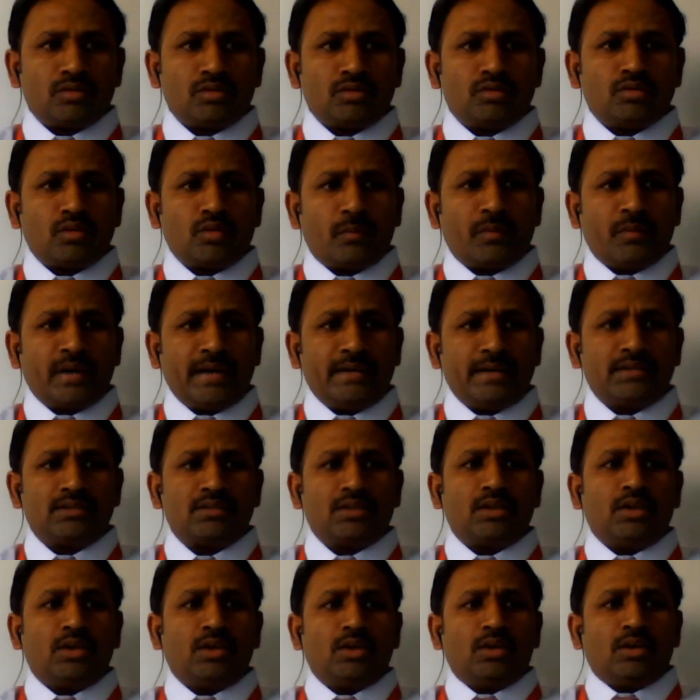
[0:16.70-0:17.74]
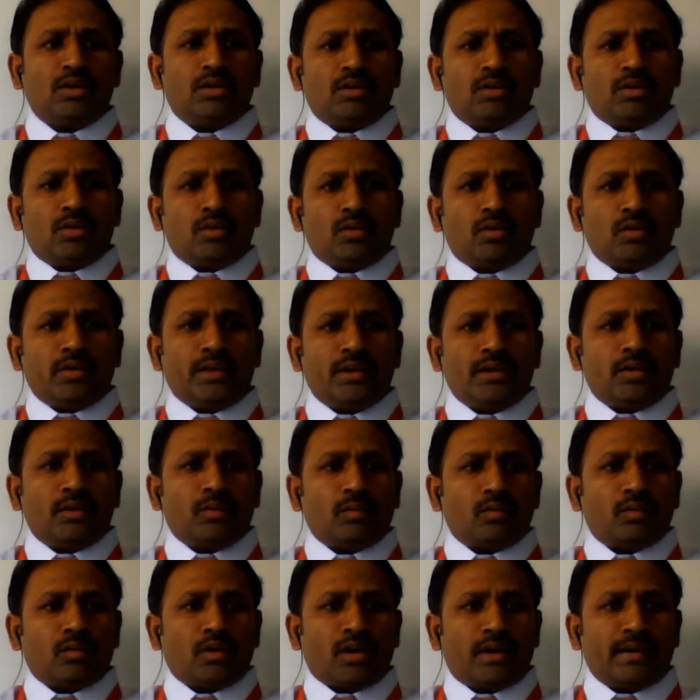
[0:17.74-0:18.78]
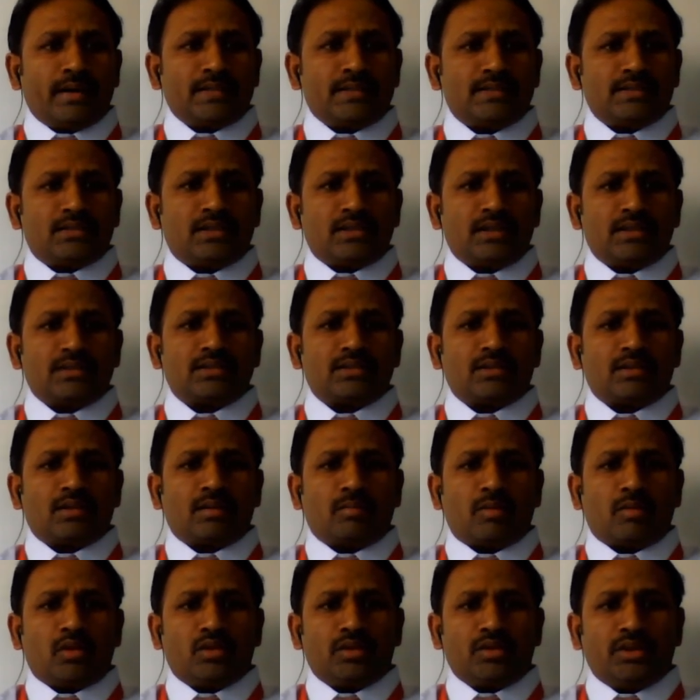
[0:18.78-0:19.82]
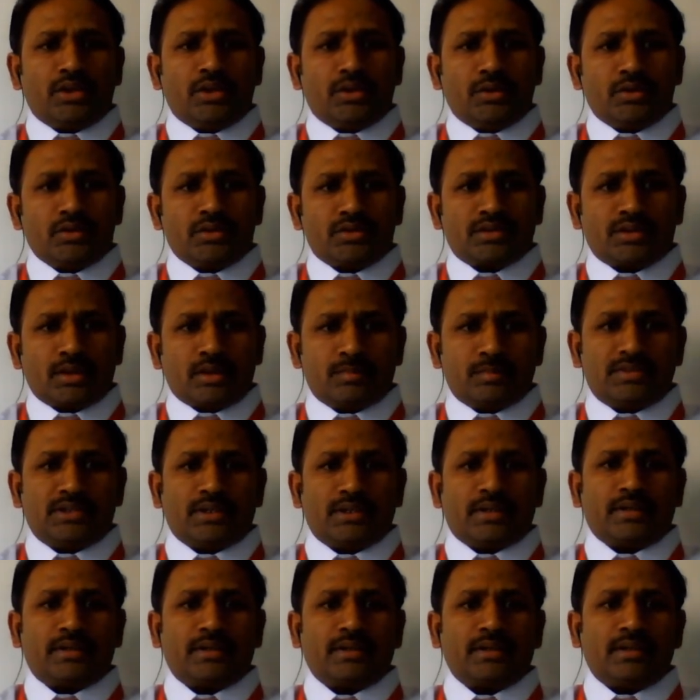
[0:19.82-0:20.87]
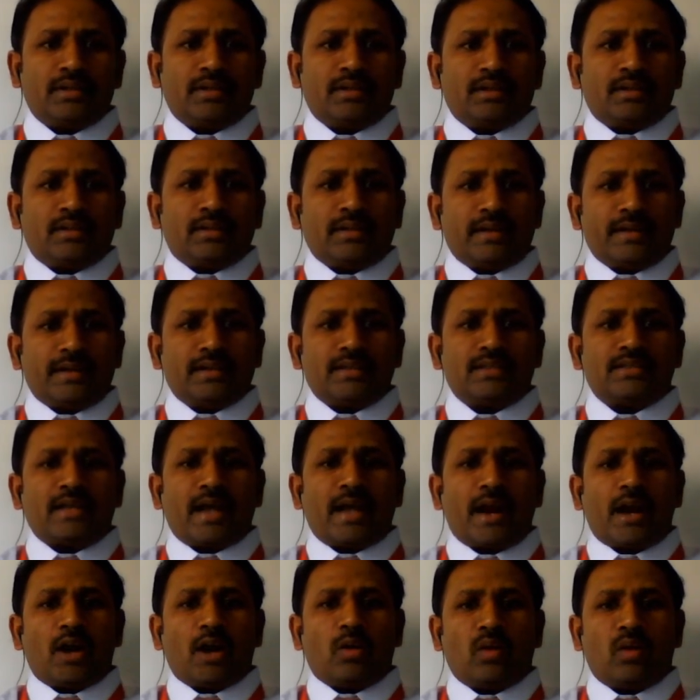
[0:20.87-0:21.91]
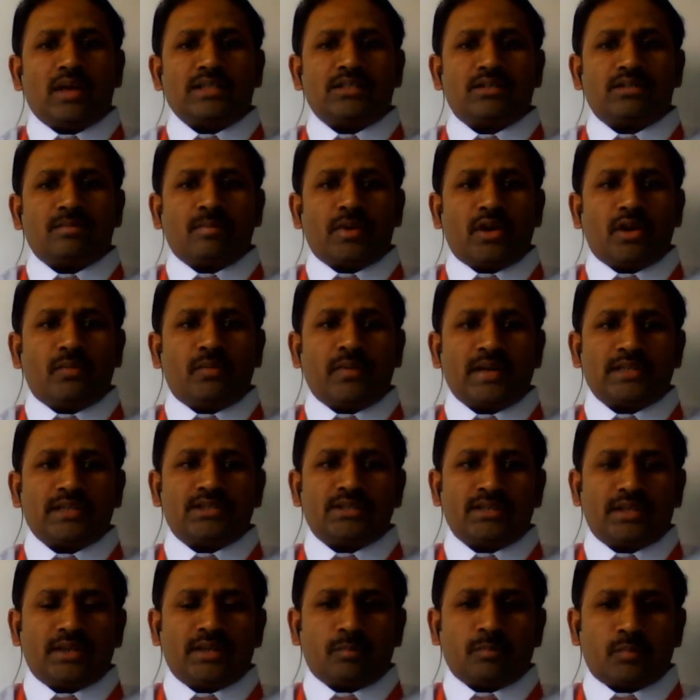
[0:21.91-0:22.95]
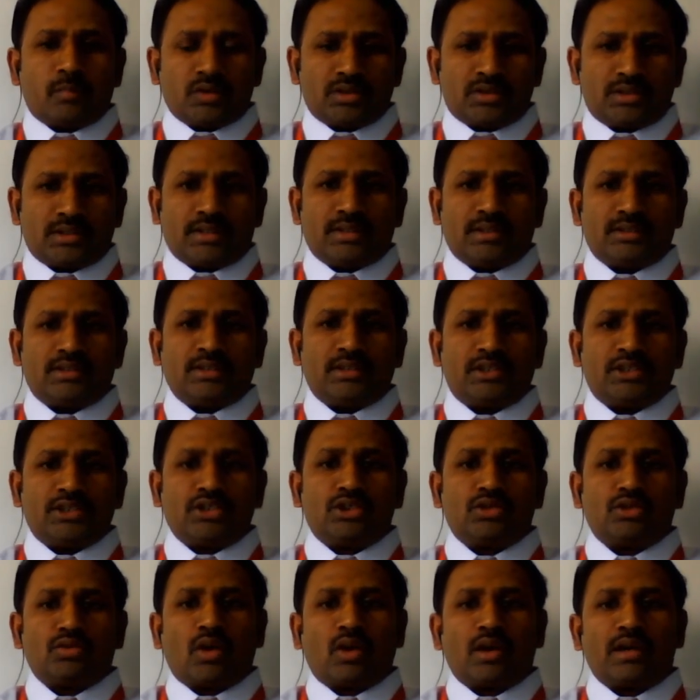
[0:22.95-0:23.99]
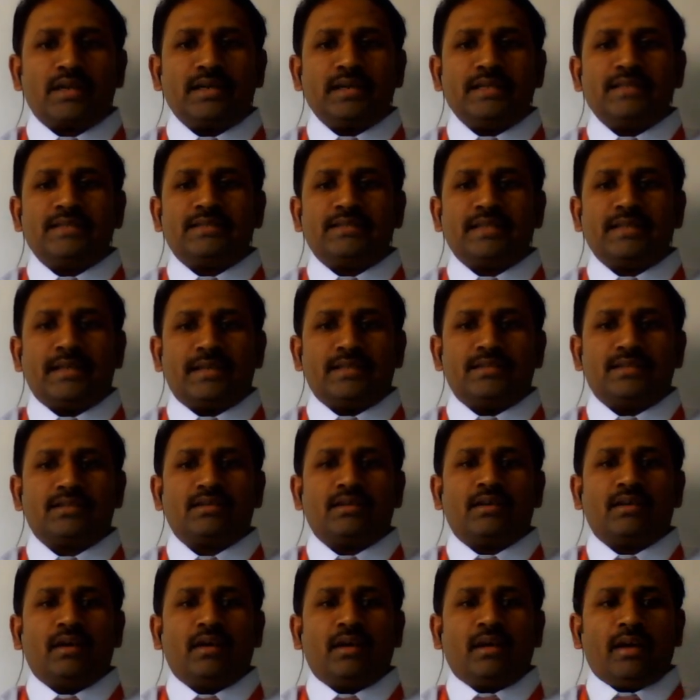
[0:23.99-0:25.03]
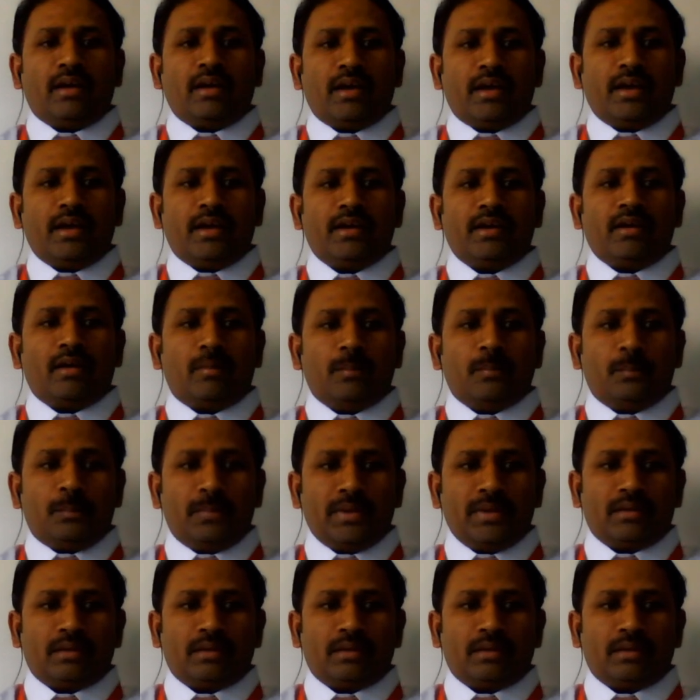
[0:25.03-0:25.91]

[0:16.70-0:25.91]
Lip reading: So friends, today we are discuss about the new subject that is Advanced Manufacturing Process. It shortly says AMP